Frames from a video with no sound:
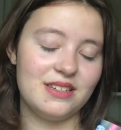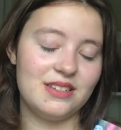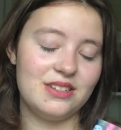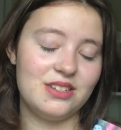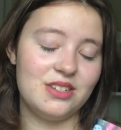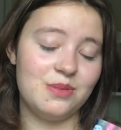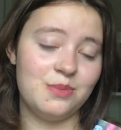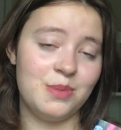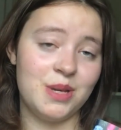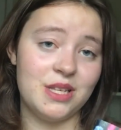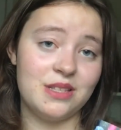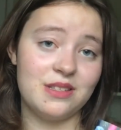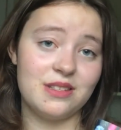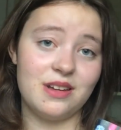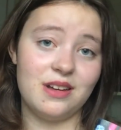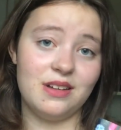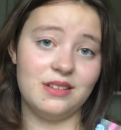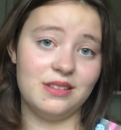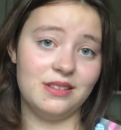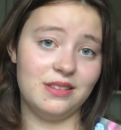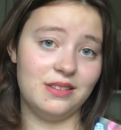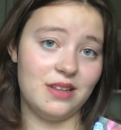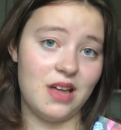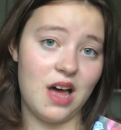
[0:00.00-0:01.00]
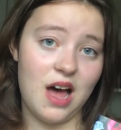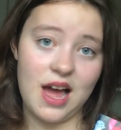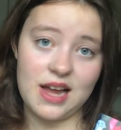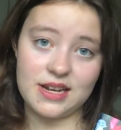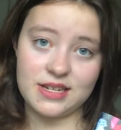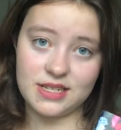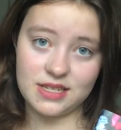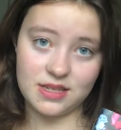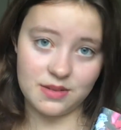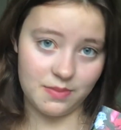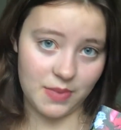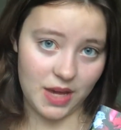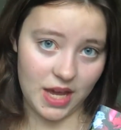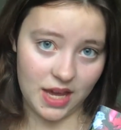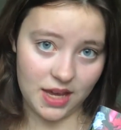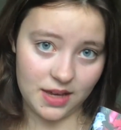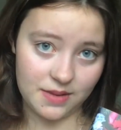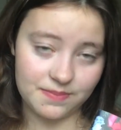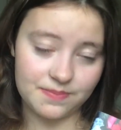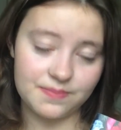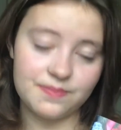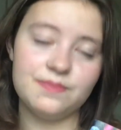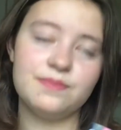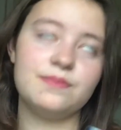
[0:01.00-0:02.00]
she means a lot to me.
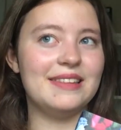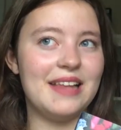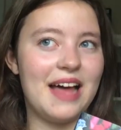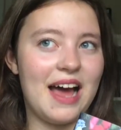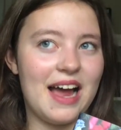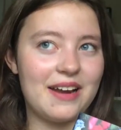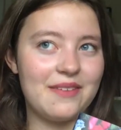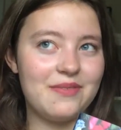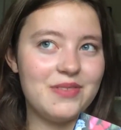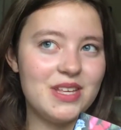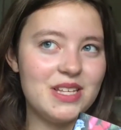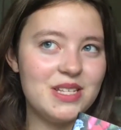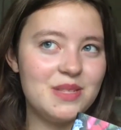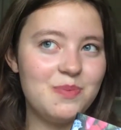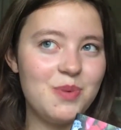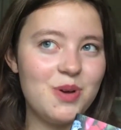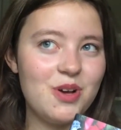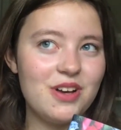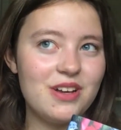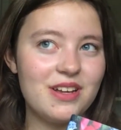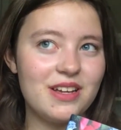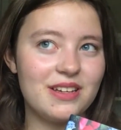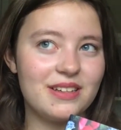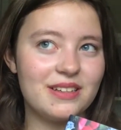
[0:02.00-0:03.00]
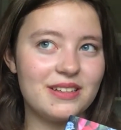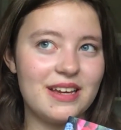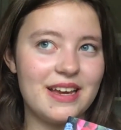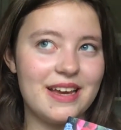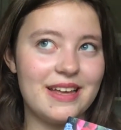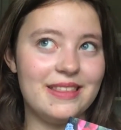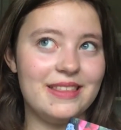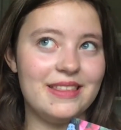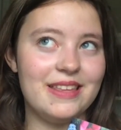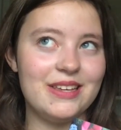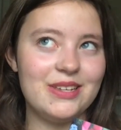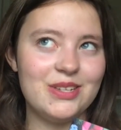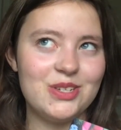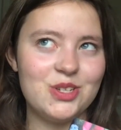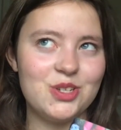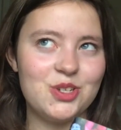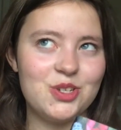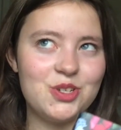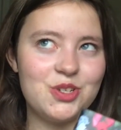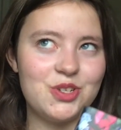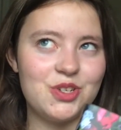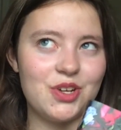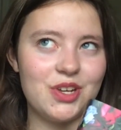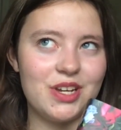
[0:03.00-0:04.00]
A lot of this book, and this
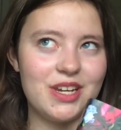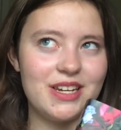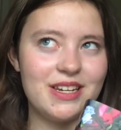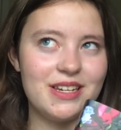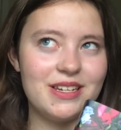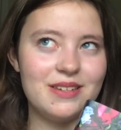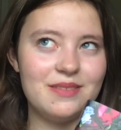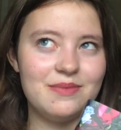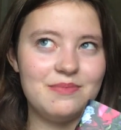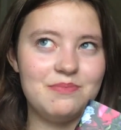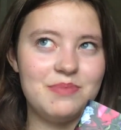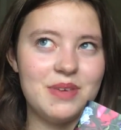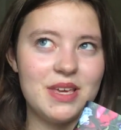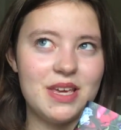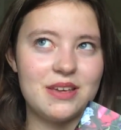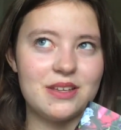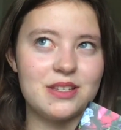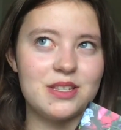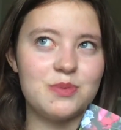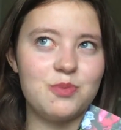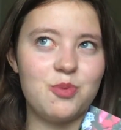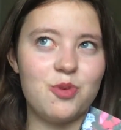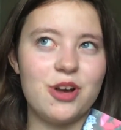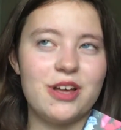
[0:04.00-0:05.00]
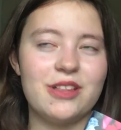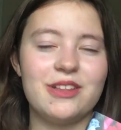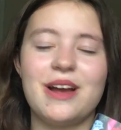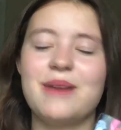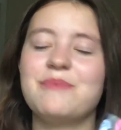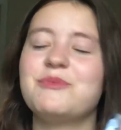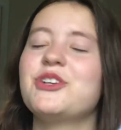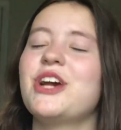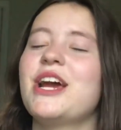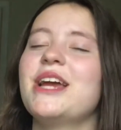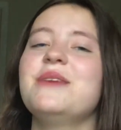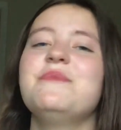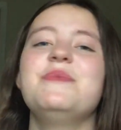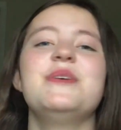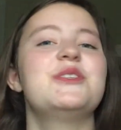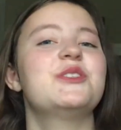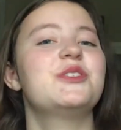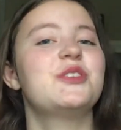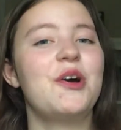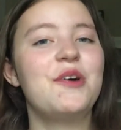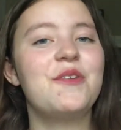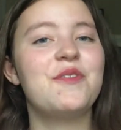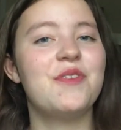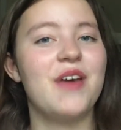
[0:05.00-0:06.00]
shouldn't be a spoiler, I'm trying to be
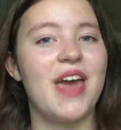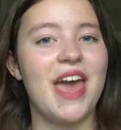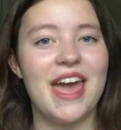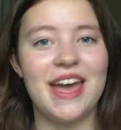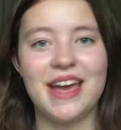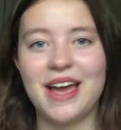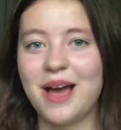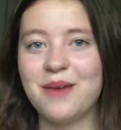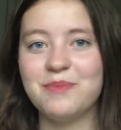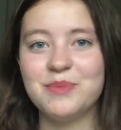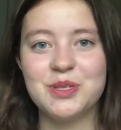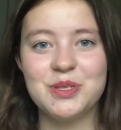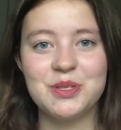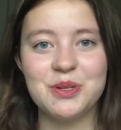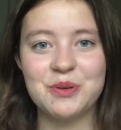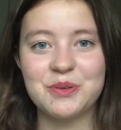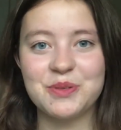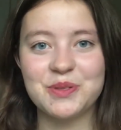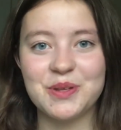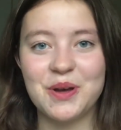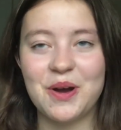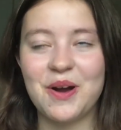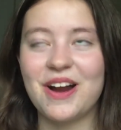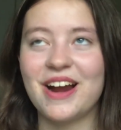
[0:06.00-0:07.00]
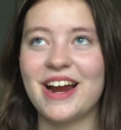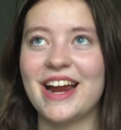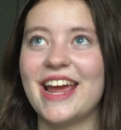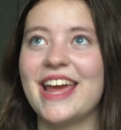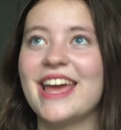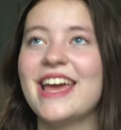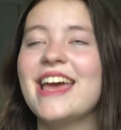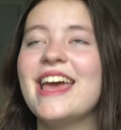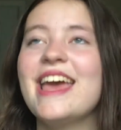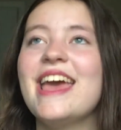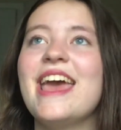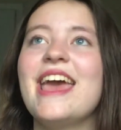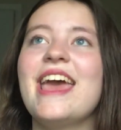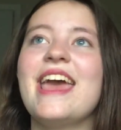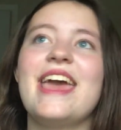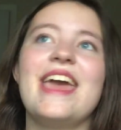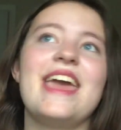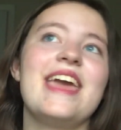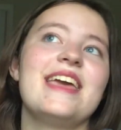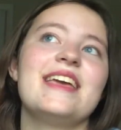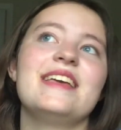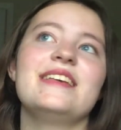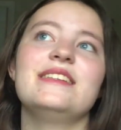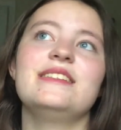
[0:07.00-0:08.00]
so vague, I'm so sorry,
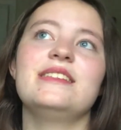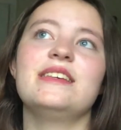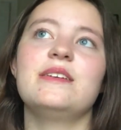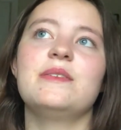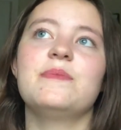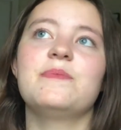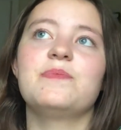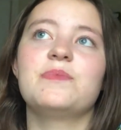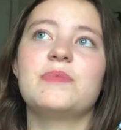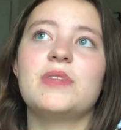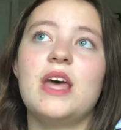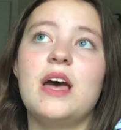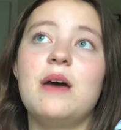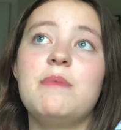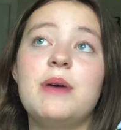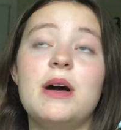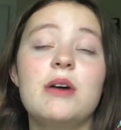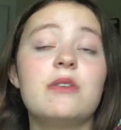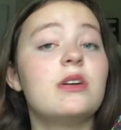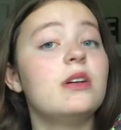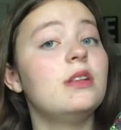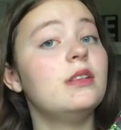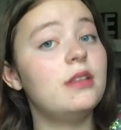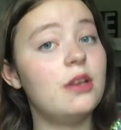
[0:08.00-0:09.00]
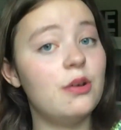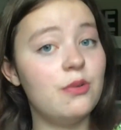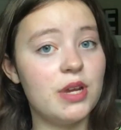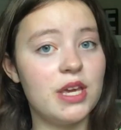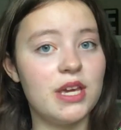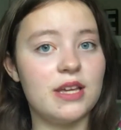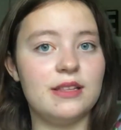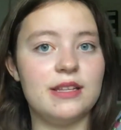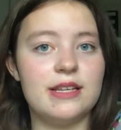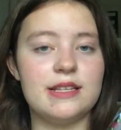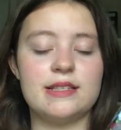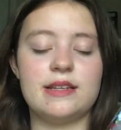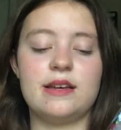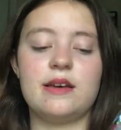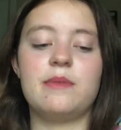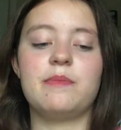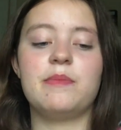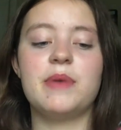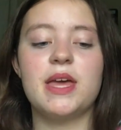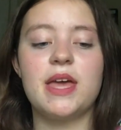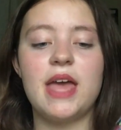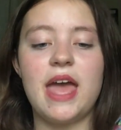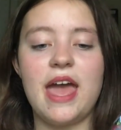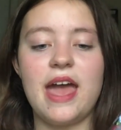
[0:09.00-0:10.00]
is about
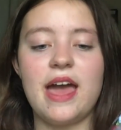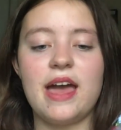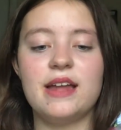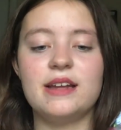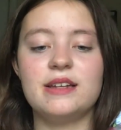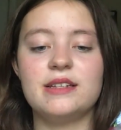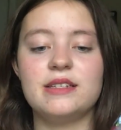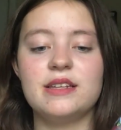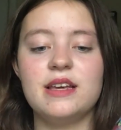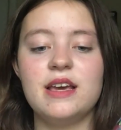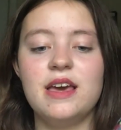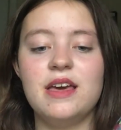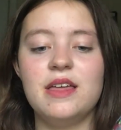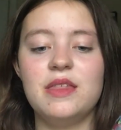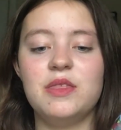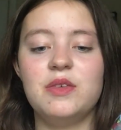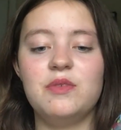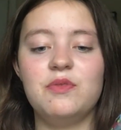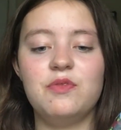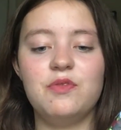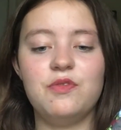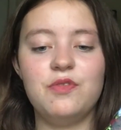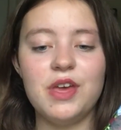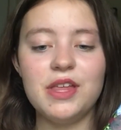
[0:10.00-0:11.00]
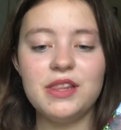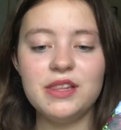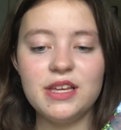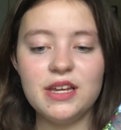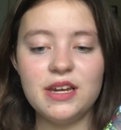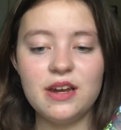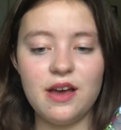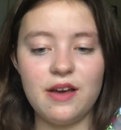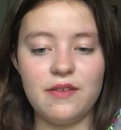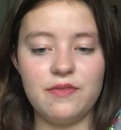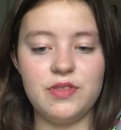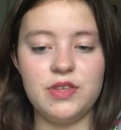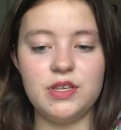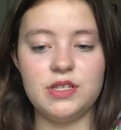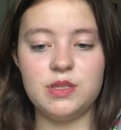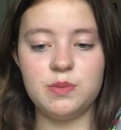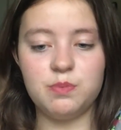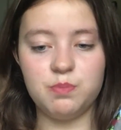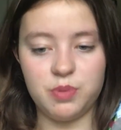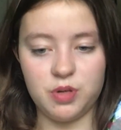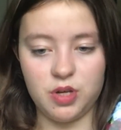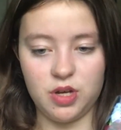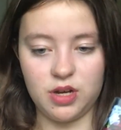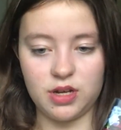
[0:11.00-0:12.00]
colonialism. And the villain of this
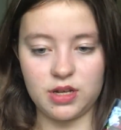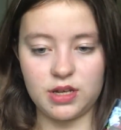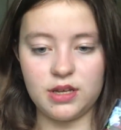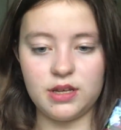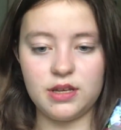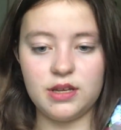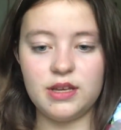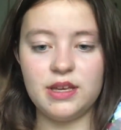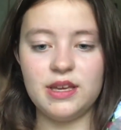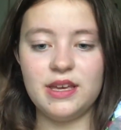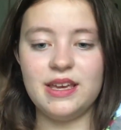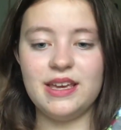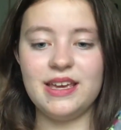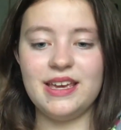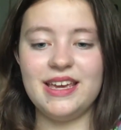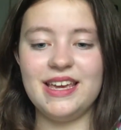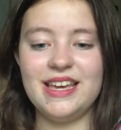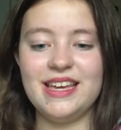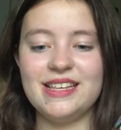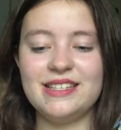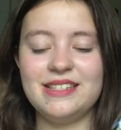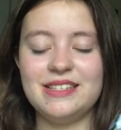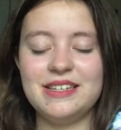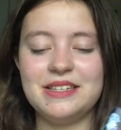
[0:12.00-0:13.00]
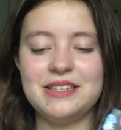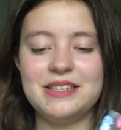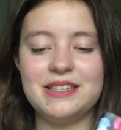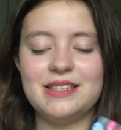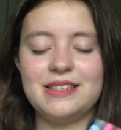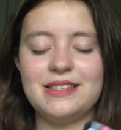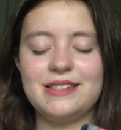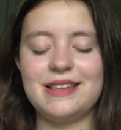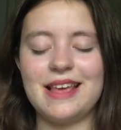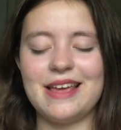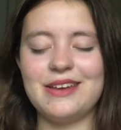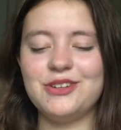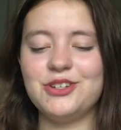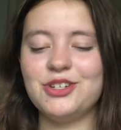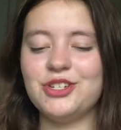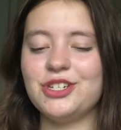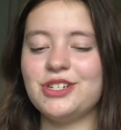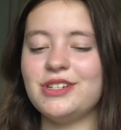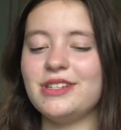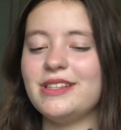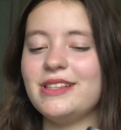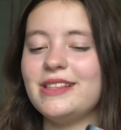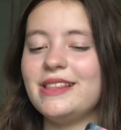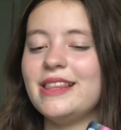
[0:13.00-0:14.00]
book is
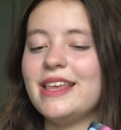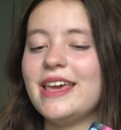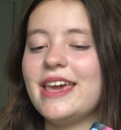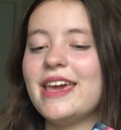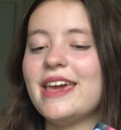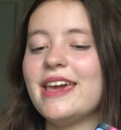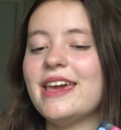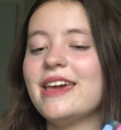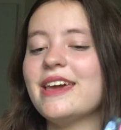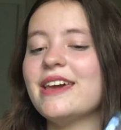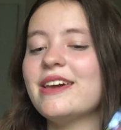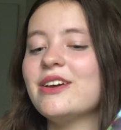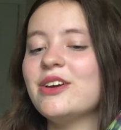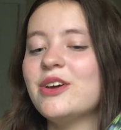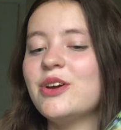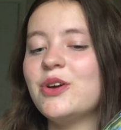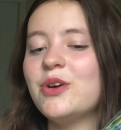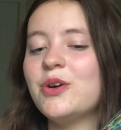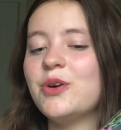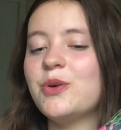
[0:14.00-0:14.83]
essentially